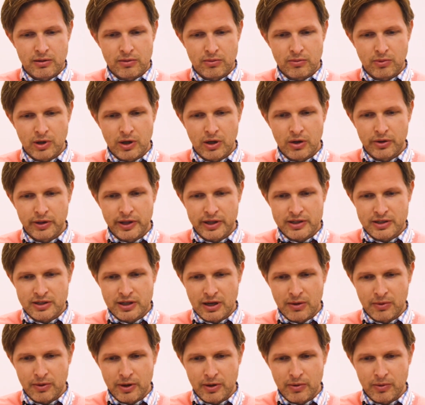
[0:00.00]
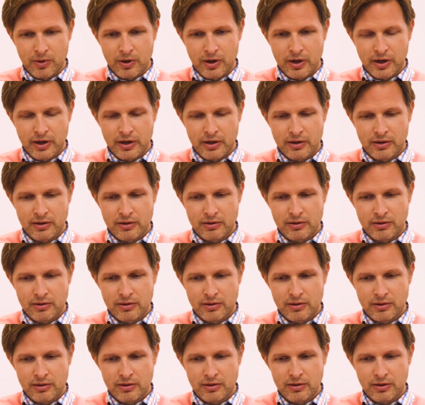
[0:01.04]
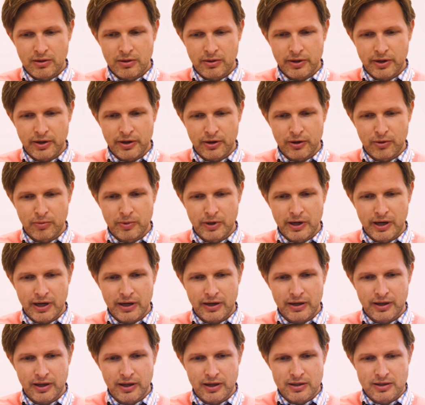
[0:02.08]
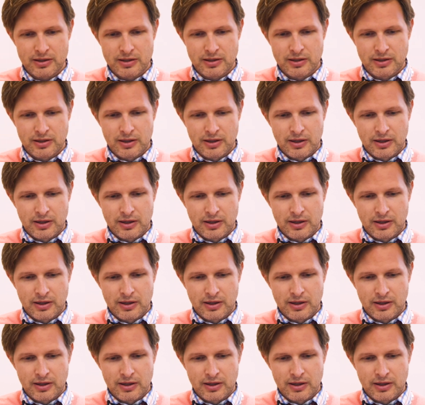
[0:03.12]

Well, that's not what I wanted. Okay, go back. Yes.